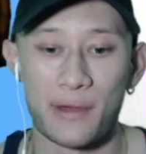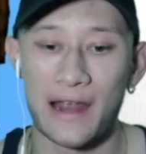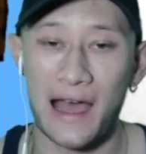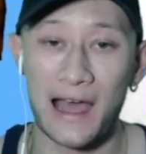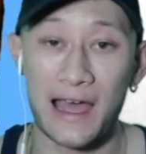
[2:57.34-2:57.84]

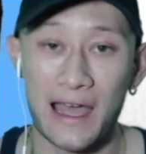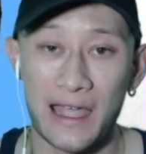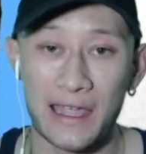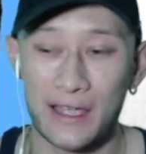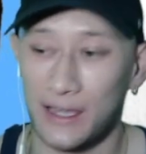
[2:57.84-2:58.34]

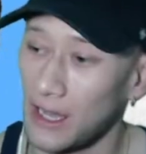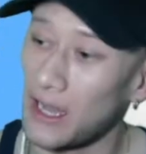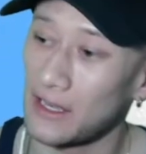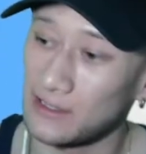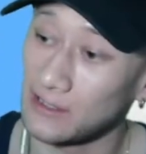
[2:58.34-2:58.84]
I
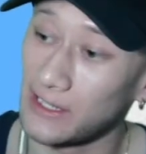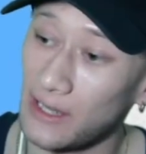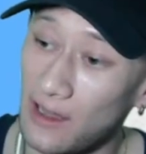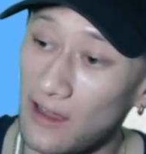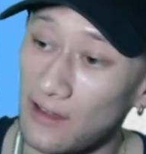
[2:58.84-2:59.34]
got laid
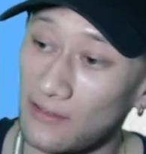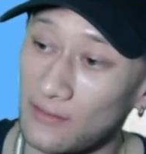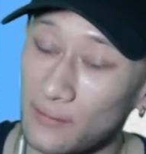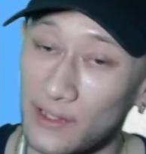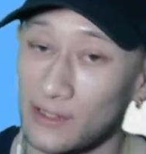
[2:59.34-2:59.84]
off.
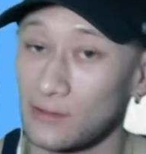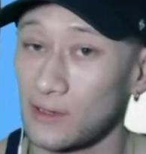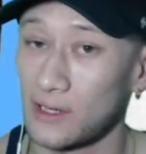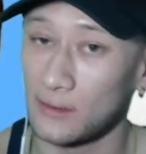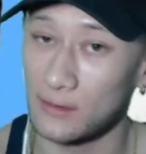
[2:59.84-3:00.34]
But you know
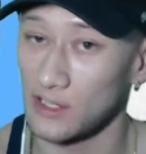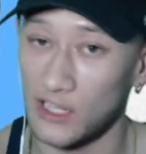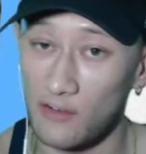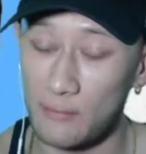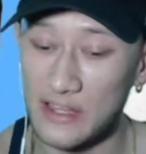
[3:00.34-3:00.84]
what?
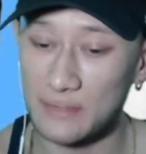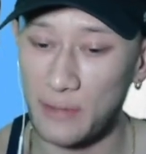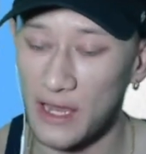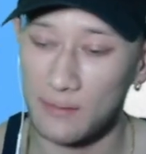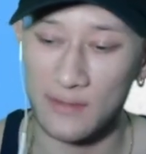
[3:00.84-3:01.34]
Government's
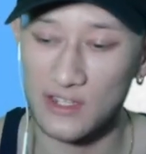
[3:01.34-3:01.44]
paying me, so